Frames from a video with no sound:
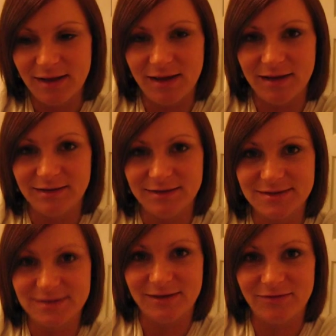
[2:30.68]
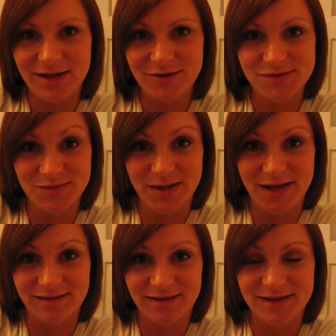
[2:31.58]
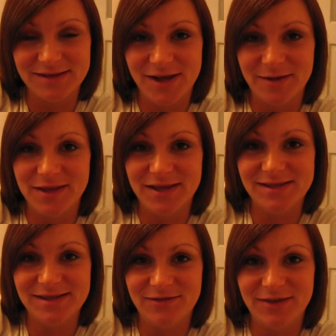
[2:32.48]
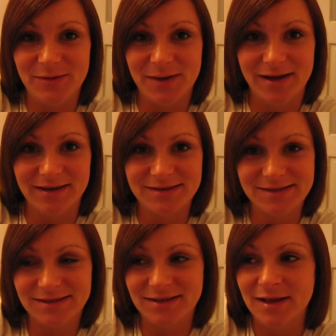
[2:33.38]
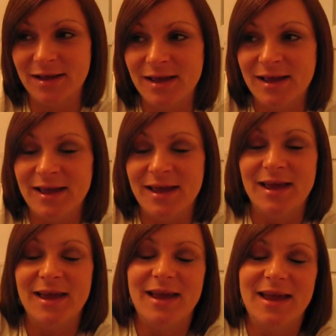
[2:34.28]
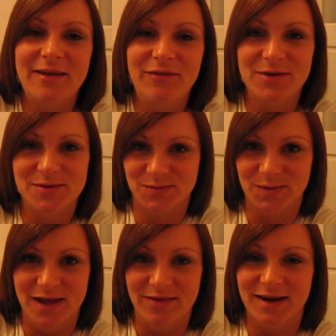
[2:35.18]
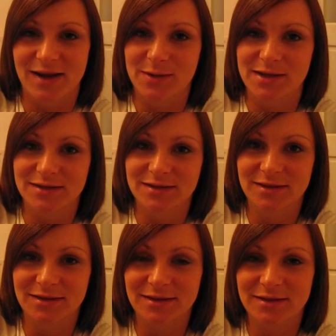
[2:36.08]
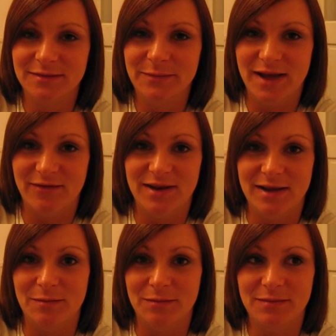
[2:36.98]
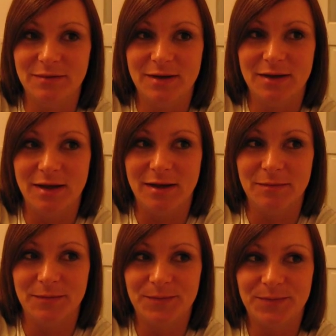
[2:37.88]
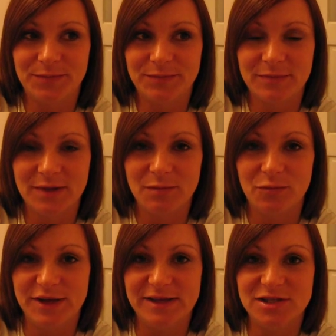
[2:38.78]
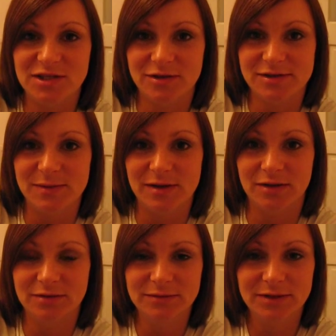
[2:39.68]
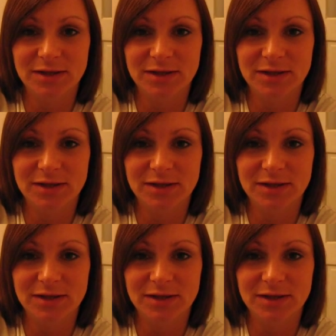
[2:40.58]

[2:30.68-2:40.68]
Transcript: And if that doesn't work, then let's hope the ECV works. If it doesn't work, then I will be having him um, breech in hospital.